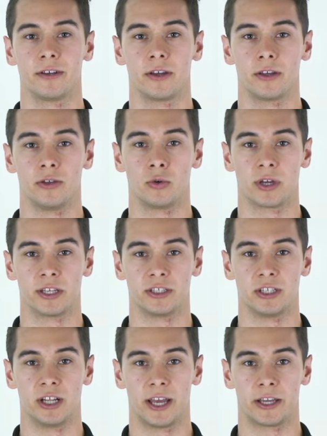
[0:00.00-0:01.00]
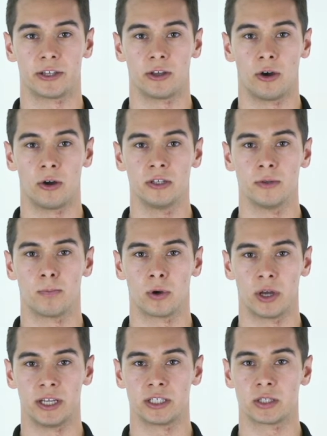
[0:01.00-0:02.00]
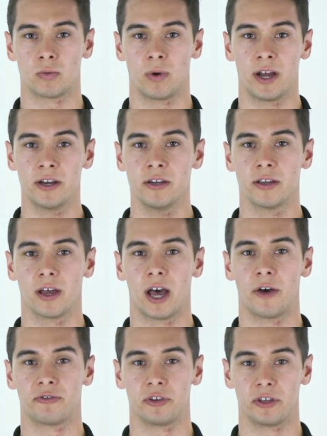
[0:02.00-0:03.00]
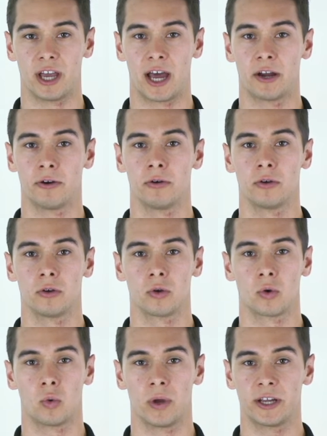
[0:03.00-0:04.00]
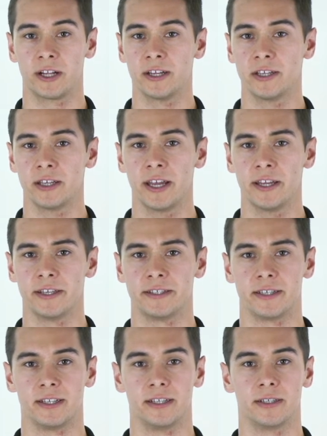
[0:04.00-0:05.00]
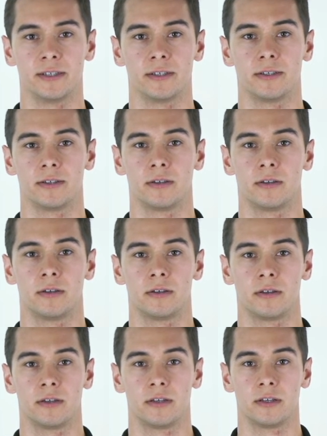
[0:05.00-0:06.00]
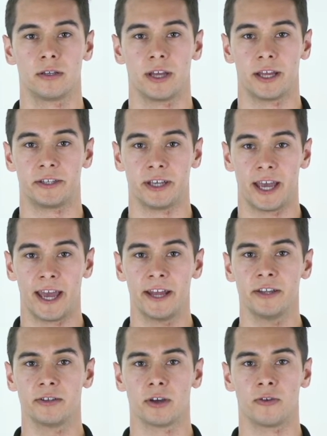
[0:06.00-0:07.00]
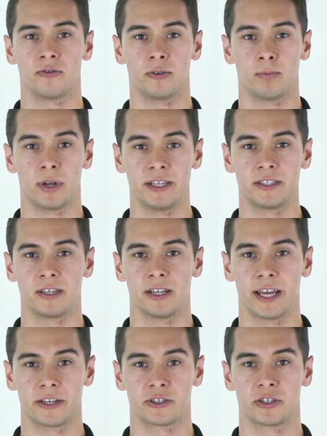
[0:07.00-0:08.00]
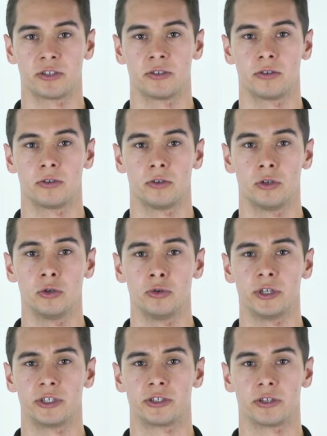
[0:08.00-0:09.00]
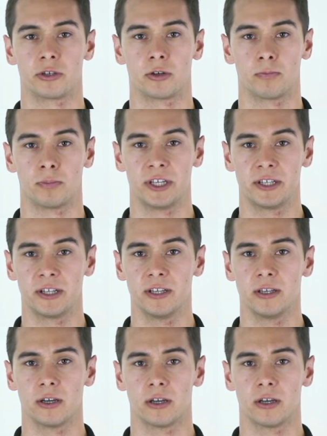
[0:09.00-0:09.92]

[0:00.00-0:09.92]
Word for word: and you can select all the plates one after the other quickly and easily. At the end of the plate selection you reach the completely